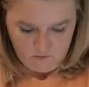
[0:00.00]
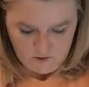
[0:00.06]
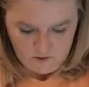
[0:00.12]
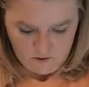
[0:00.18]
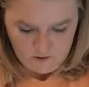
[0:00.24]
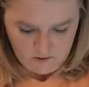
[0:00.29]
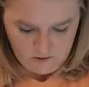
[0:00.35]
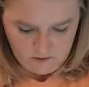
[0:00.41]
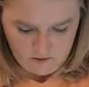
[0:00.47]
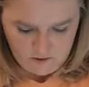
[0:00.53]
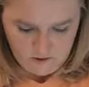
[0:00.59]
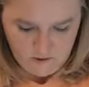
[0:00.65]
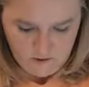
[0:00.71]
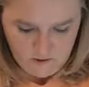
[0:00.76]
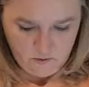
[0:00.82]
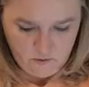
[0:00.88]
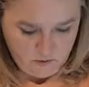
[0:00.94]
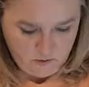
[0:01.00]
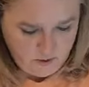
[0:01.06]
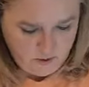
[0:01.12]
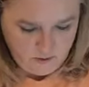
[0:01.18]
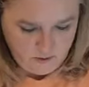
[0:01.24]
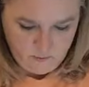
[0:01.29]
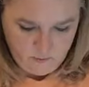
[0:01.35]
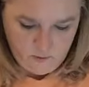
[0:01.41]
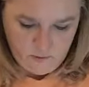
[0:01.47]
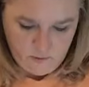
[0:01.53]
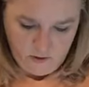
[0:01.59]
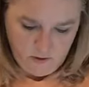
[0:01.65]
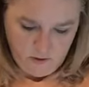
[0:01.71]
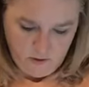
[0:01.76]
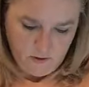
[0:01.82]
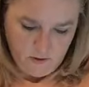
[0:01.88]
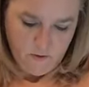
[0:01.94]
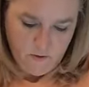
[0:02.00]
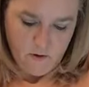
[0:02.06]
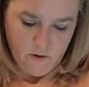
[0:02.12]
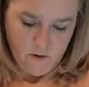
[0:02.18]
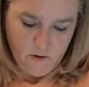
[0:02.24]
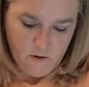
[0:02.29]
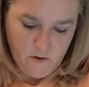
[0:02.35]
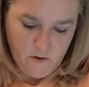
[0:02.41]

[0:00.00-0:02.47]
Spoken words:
Let's see, that'll work. A little longer.